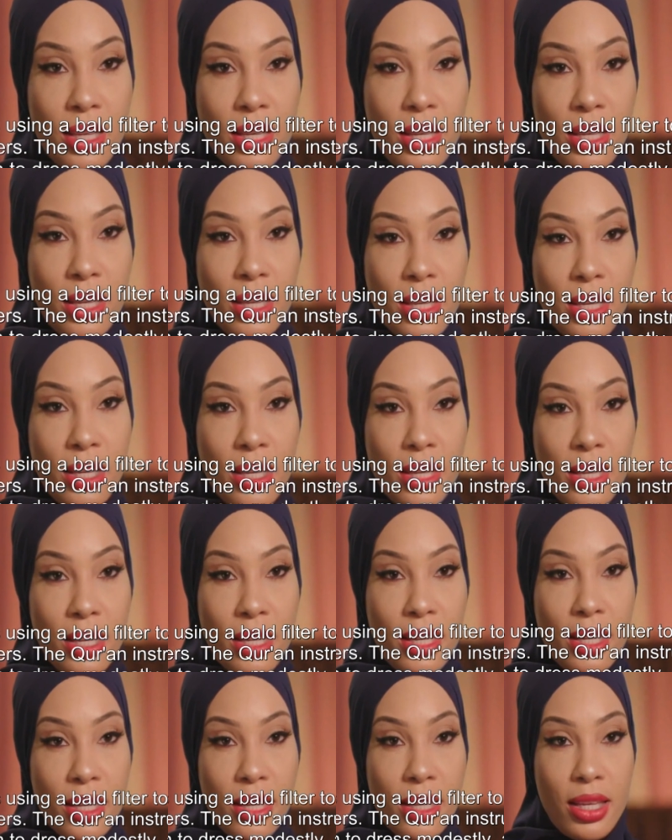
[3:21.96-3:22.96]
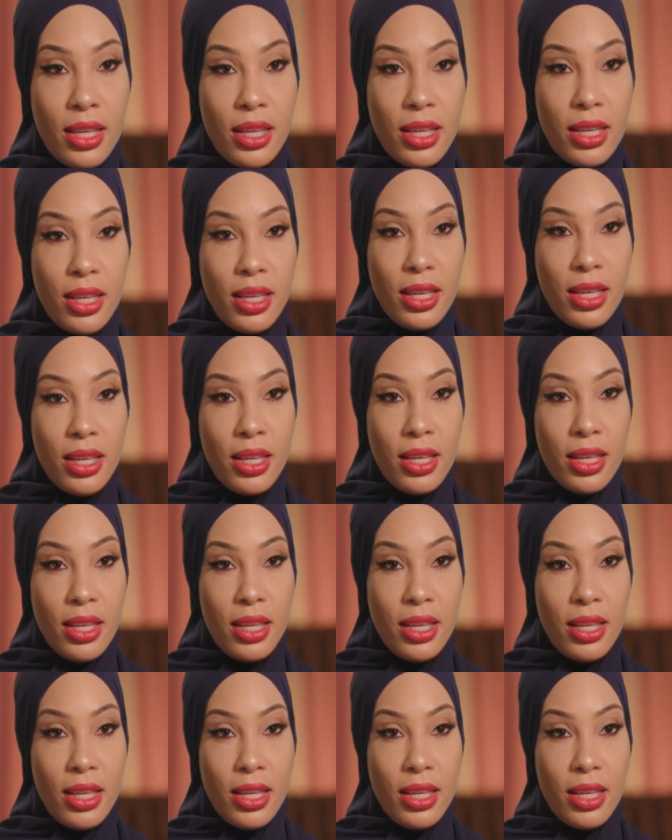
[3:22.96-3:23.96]

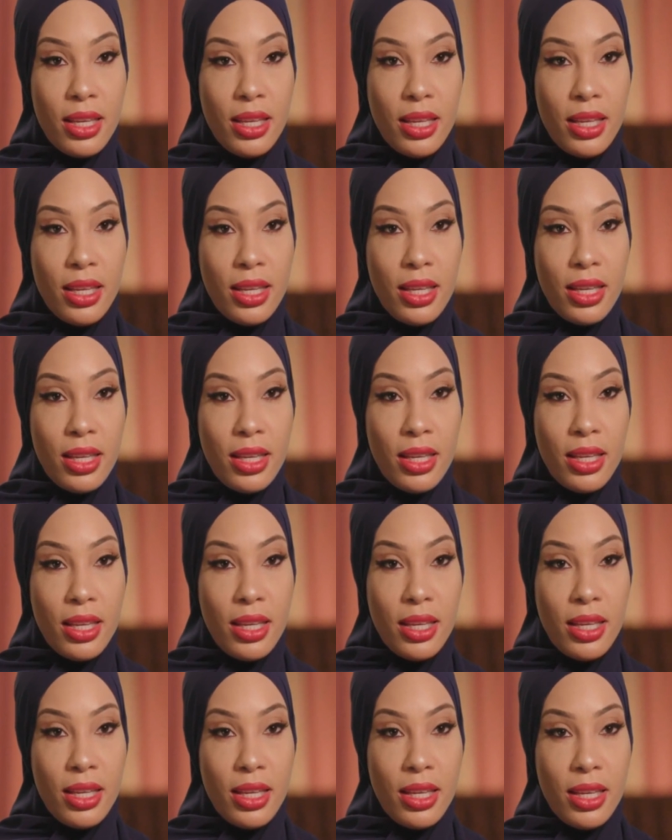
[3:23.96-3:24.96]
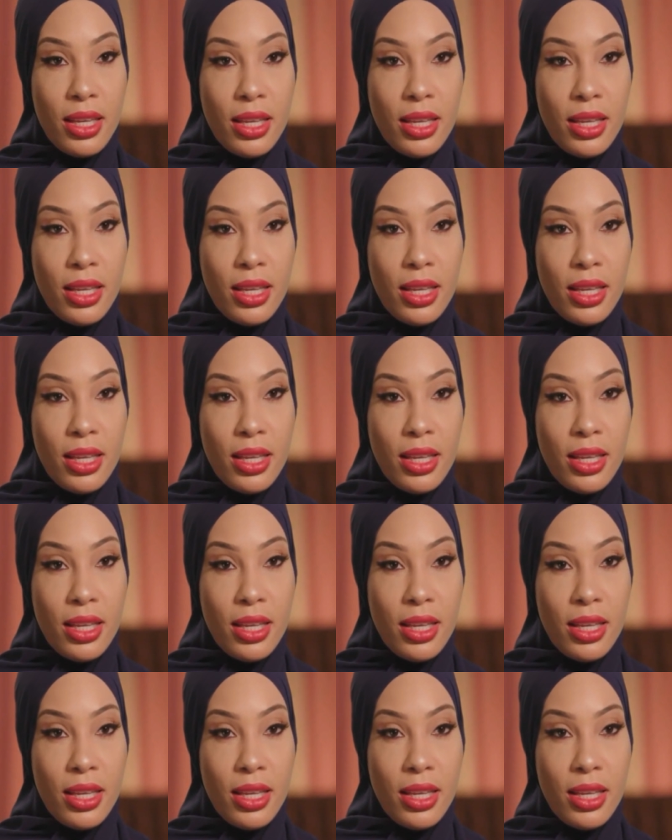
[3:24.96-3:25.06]
(no one is talking)